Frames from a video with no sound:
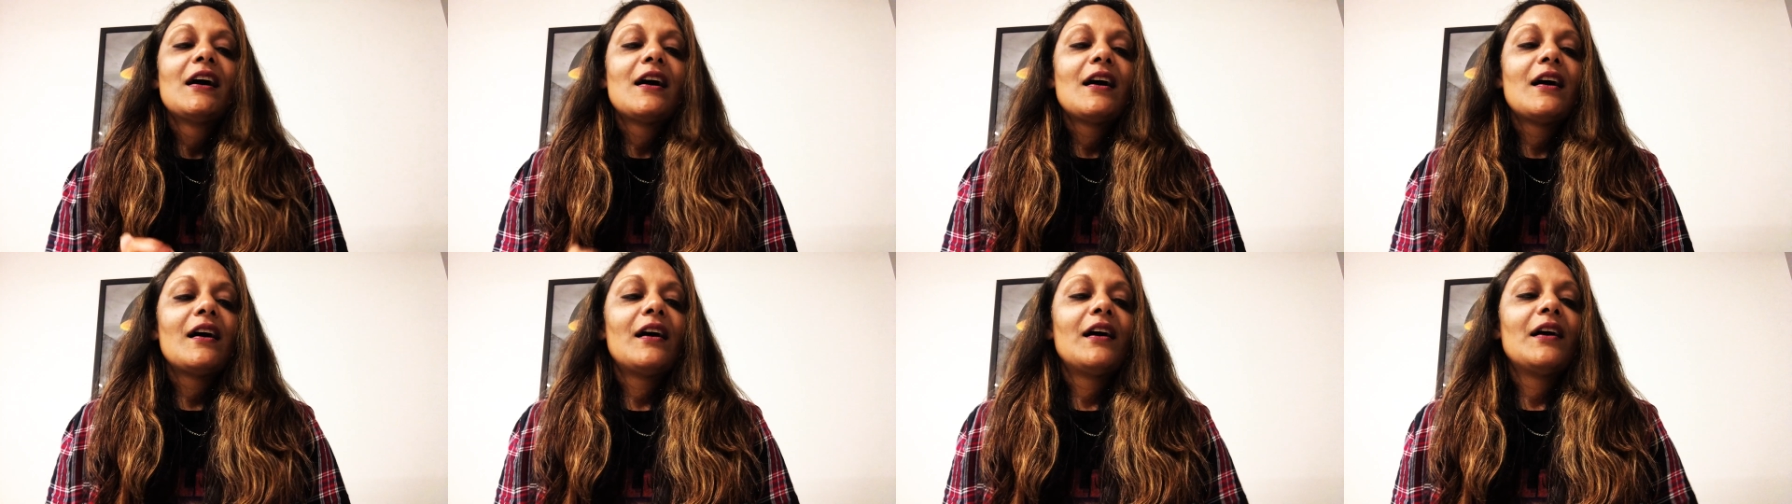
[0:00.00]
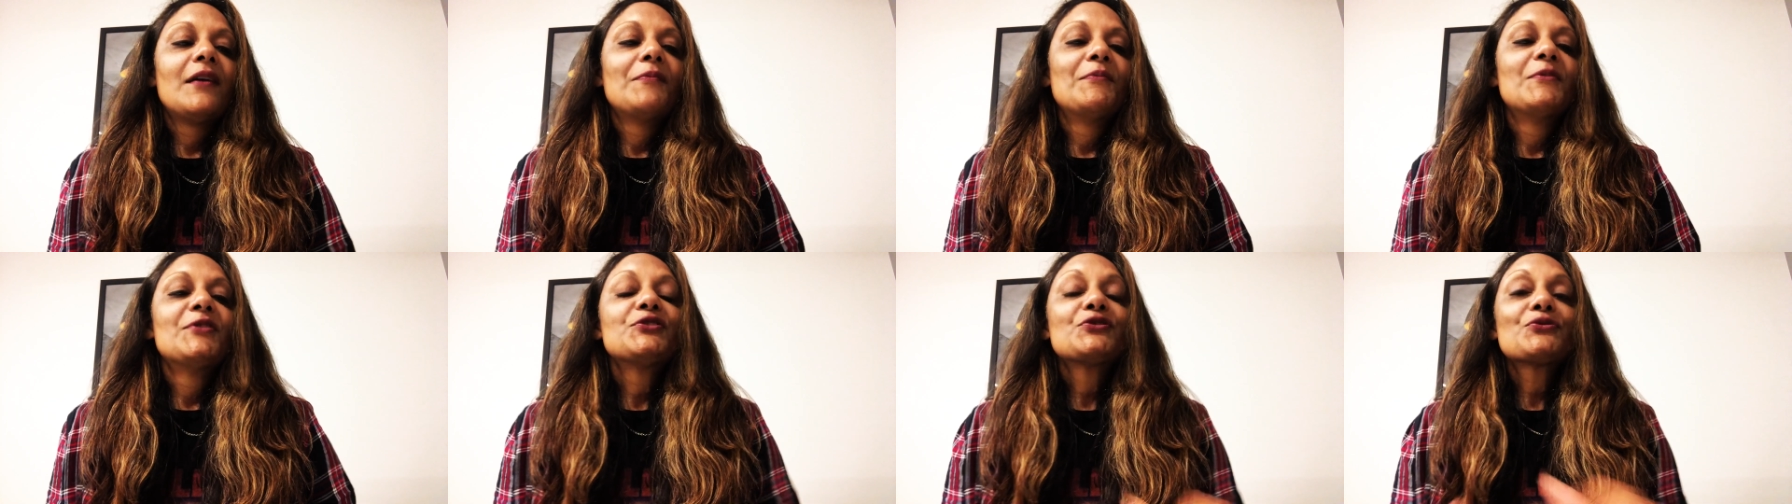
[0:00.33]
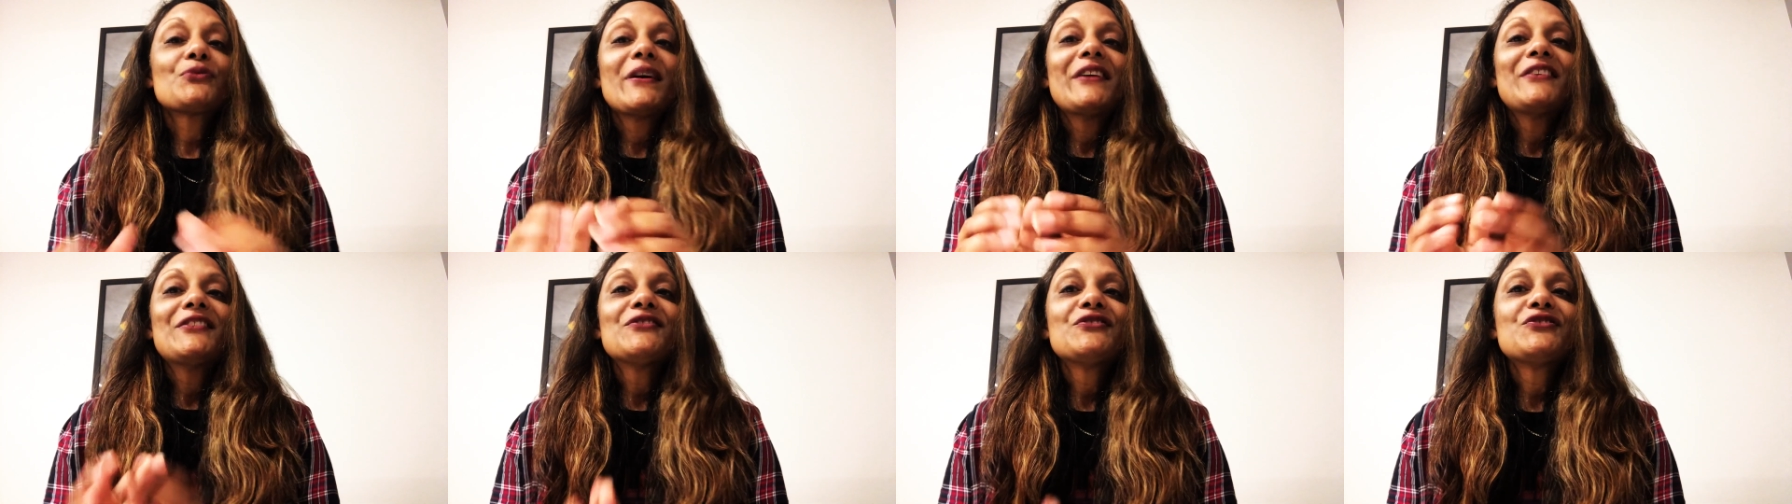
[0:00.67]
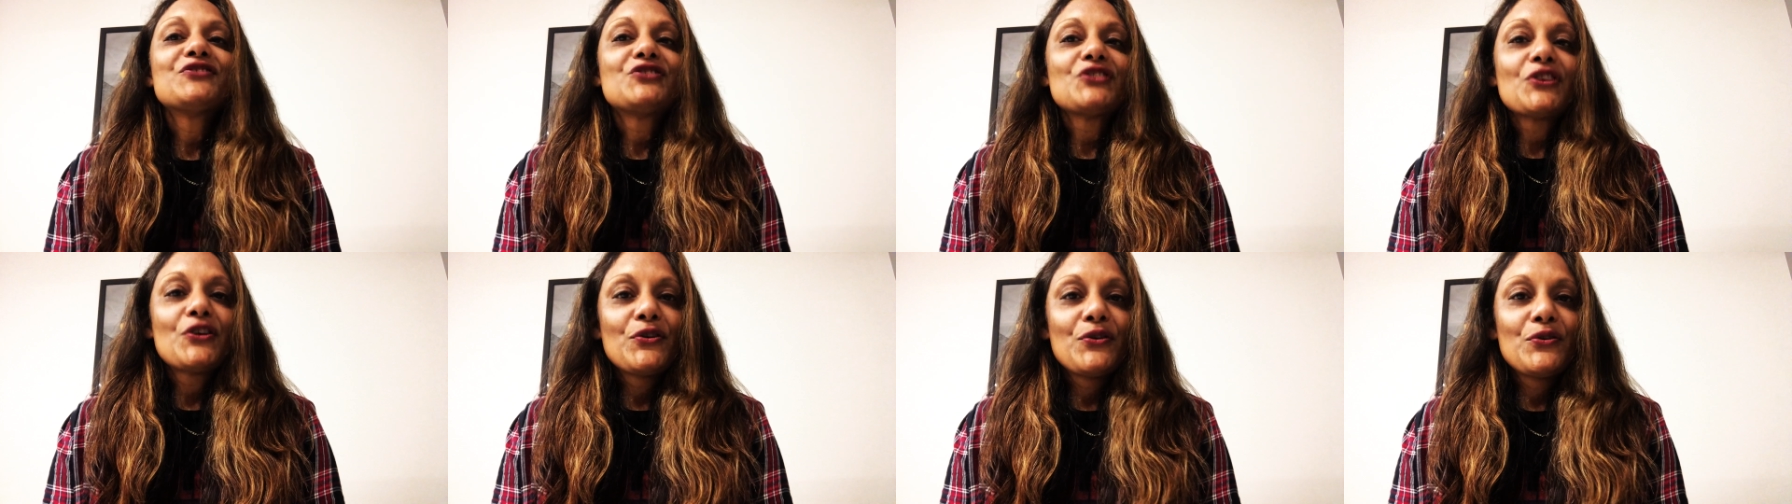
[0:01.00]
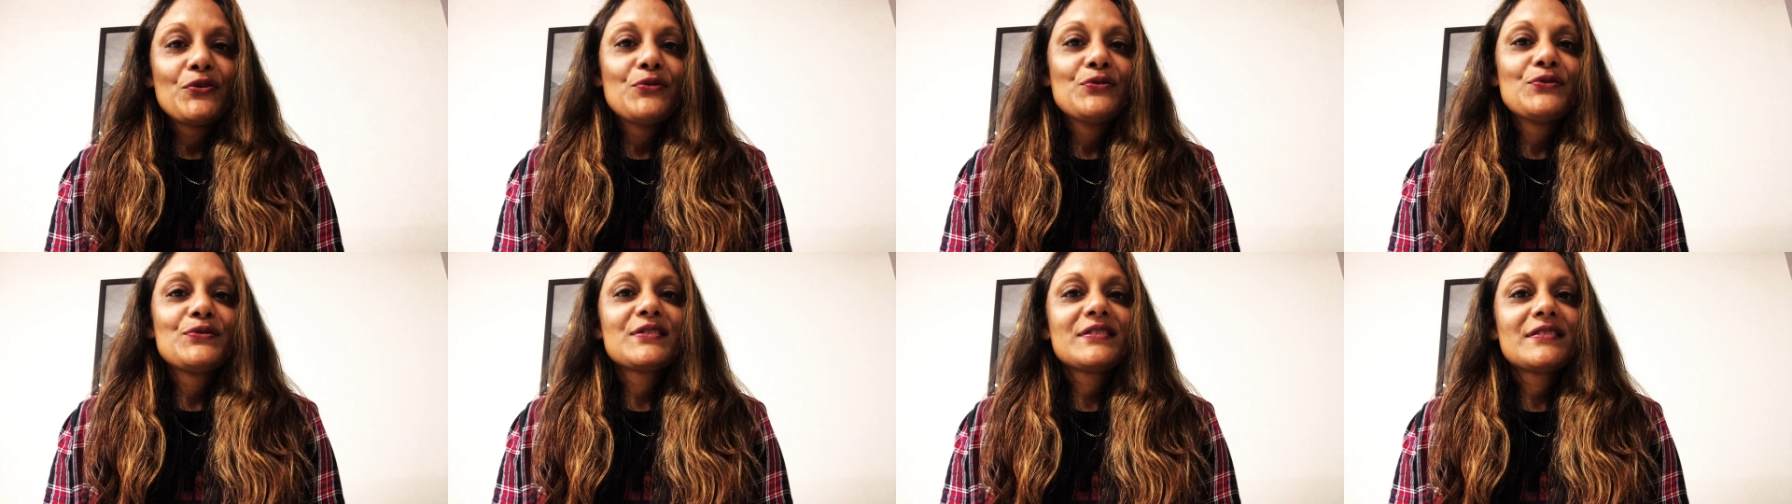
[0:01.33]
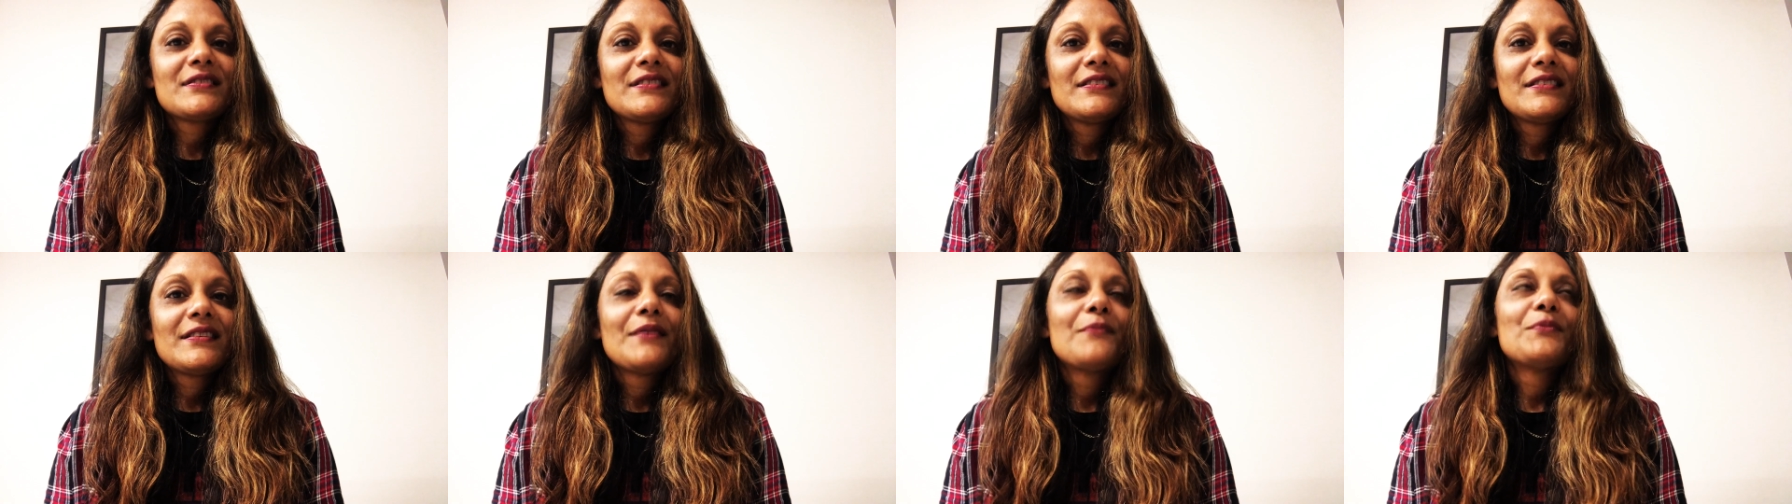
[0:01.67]
Um, Trader Joe's,
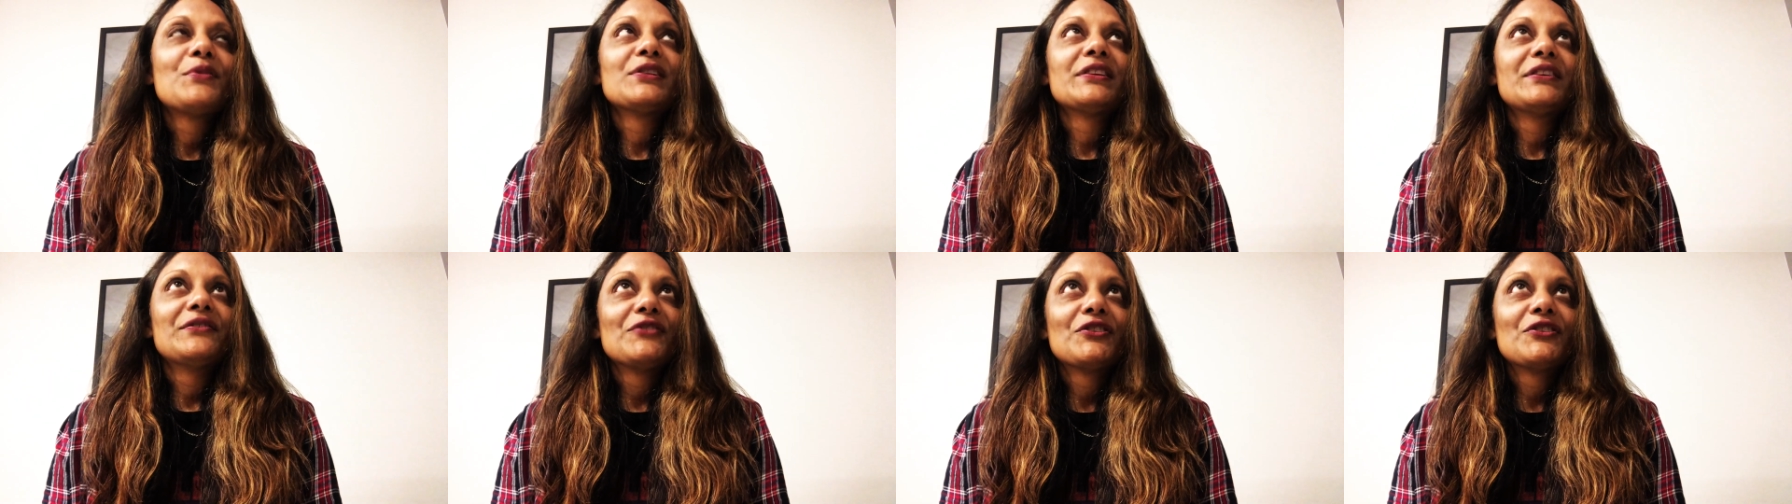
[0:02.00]
believe